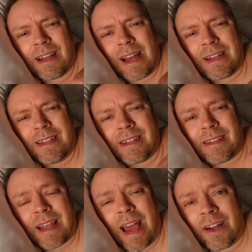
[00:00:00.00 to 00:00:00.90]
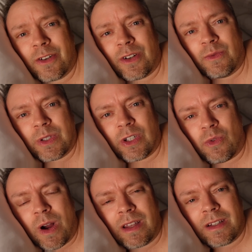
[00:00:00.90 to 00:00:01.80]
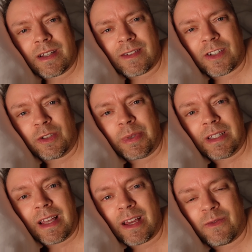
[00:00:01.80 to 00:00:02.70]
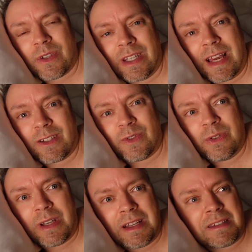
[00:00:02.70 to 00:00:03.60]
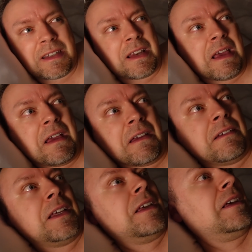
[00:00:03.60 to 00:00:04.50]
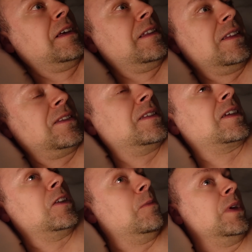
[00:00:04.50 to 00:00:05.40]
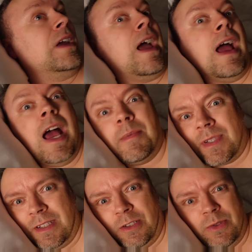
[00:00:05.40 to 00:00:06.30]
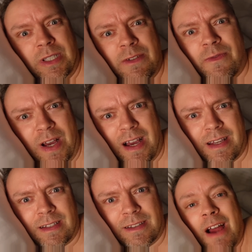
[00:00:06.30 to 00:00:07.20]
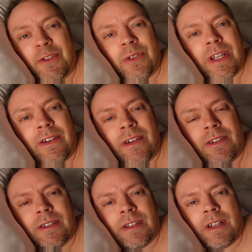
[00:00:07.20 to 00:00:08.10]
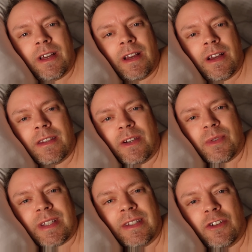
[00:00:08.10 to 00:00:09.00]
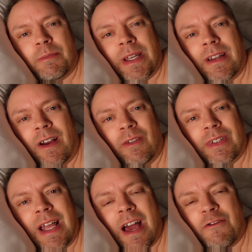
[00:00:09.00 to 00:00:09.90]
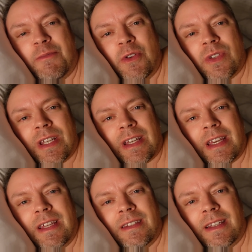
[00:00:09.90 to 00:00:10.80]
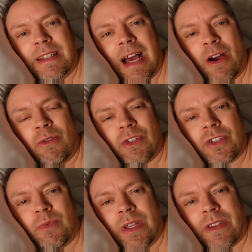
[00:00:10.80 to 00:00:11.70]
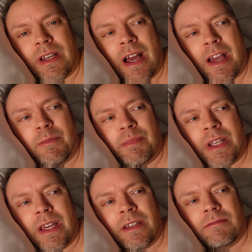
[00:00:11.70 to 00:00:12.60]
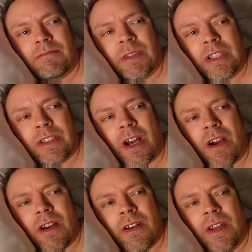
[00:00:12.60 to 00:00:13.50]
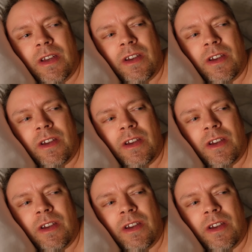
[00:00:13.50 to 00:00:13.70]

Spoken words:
kind of the standard of what the quality is going to be like for the next few nights, then hey, this is going to be absolutely fine. After dinner, there was a little bit of live music in the lounge with a guy playing the guitar